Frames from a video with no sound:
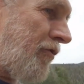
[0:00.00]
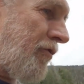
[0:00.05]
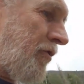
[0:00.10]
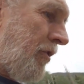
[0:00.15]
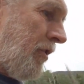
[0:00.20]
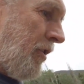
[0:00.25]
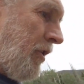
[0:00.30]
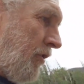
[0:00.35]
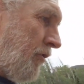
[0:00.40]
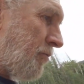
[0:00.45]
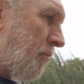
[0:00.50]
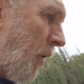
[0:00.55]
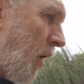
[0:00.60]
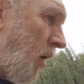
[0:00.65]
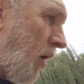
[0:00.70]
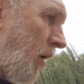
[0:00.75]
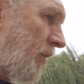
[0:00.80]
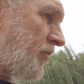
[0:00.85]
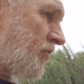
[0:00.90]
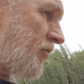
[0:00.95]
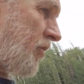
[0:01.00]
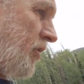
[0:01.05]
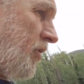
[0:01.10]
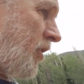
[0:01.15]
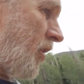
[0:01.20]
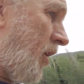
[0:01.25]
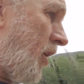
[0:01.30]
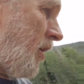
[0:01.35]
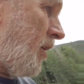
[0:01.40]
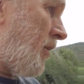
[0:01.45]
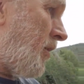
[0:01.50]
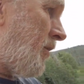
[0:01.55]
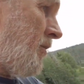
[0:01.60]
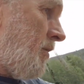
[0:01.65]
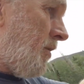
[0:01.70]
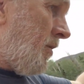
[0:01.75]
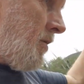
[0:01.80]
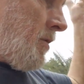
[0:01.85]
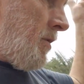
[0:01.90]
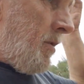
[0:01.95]
small engine car
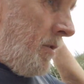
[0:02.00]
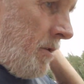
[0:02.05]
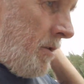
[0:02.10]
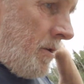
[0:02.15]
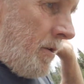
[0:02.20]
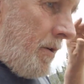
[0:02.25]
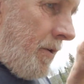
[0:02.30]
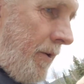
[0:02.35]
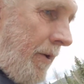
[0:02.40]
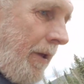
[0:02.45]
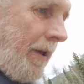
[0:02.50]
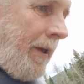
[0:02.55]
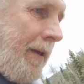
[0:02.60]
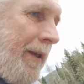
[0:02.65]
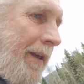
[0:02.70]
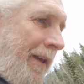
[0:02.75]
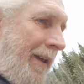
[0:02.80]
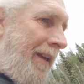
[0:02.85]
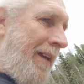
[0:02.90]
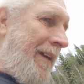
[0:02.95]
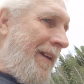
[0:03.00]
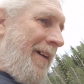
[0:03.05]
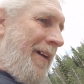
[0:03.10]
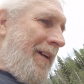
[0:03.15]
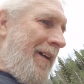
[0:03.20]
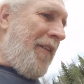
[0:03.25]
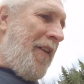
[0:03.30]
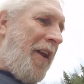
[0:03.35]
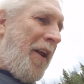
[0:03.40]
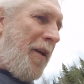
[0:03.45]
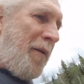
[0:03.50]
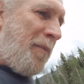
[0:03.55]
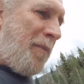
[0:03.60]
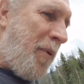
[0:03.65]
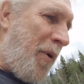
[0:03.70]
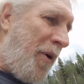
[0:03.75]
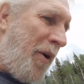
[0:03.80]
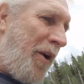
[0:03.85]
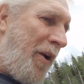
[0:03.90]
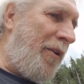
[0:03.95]
that I
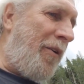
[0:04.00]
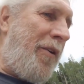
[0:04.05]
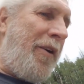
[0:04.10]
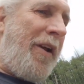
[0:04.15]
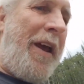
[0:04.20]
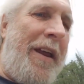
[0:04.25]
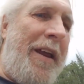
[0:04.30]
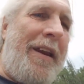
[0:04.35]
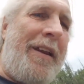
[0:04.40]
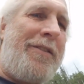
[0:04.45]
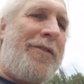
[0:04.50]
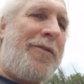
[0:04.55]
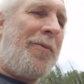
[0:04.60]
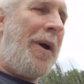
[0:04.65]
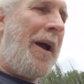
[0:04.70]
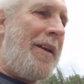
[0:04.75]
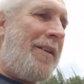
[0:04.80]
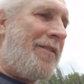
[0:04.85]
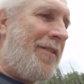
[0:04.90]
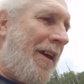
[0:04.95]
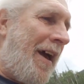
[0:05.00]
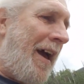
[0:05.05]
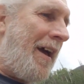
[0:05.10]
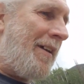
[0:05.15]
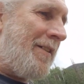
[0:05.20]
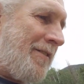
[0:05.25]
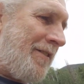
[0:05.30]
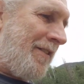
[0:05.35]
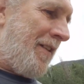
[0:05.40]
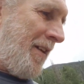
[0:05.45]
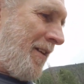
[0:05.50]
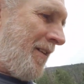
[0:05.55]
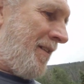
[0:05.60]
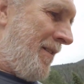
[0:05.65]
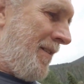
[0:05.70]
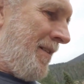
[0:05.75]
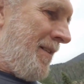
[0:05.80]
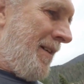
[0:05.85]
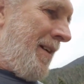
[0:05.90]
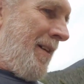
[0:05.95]
put under, and it's the right size,
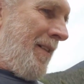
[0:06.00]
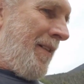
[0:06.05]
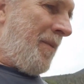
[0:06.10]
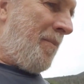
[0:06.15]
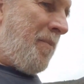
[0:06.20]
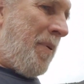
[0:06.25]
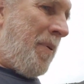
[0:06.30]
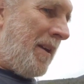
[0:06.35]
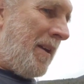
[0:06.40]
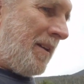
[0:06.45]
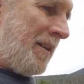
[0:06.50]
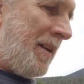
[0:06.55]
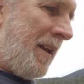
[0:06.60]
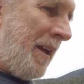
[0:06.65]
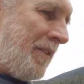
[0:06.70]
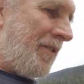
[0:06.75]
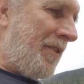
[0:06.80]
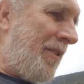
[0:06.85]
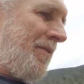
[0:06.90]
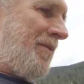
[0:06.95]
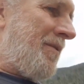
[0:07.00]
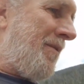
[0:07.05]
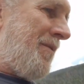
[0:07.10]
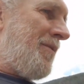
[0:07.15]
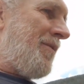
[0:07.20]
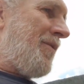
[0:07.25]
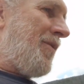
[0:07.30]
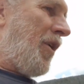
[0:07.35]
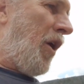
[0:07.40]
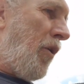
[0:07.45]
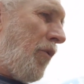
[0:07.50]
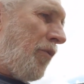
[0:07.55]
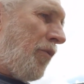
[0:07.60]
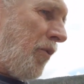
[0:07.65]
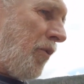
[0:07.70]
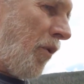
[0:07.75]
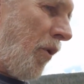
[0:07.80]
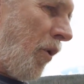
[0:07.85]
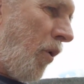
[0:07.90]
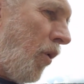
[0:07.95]
and the pin doesn't go
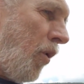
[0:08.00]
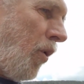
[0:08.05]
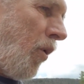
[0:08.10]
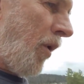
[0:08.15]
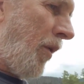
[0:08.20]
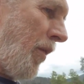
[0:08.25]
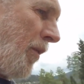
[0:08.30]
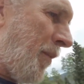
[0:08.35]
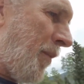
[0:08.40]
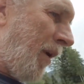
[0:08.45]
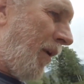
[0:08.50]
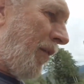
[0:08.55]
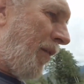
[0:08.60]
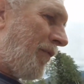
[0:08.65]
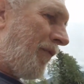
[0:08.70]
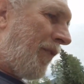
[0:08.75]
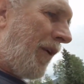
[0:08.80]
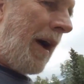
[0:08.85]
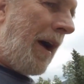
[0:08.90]
through the hole in the middle of the